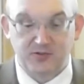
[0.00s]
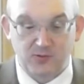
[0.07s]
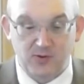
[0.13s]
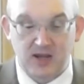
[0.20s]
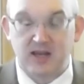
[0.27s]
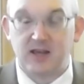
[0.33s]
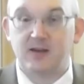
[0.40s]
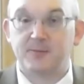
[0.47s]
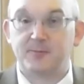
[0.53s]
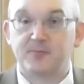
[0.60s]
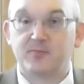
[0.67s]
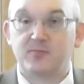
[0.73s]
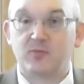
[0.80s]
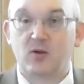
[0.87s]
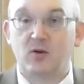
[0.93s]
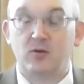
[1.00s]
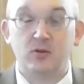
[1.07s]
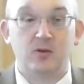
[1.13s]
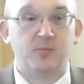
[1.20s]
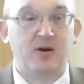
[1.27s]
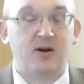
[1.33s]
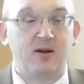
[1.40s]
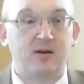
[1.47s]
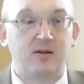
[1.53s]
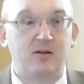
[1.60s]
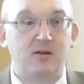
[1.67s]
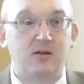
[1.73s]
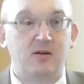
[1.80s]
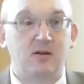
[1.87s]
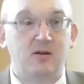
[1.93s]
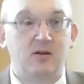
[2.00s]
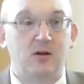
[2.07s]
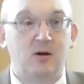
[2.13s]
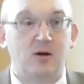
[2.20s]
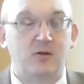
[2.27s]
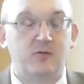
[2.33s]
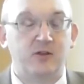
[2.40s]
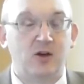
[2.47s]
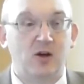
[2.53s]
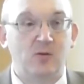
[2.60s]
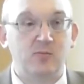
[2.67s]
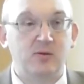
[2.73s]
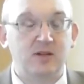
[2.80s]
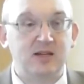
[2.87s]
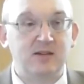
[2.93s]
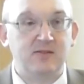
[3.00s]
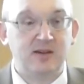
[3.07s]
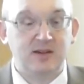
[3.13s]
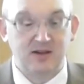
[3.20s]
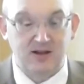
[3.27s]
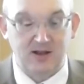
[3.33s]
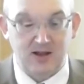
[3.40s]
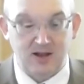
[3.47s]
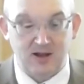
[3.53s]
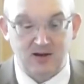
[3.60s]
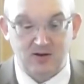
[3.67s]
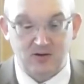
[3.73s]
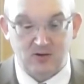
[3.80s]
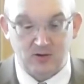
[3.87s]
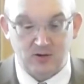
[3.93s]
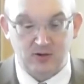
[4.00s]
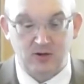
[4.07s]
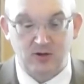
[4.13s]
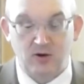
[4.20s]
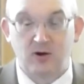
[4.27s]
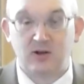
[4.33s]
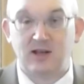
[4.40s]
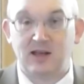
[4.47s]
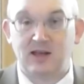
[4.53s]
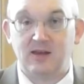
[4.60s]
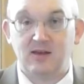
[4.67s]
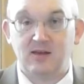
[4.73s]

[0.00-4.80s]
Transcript: 3 on the part of the unbelieving and ungodly.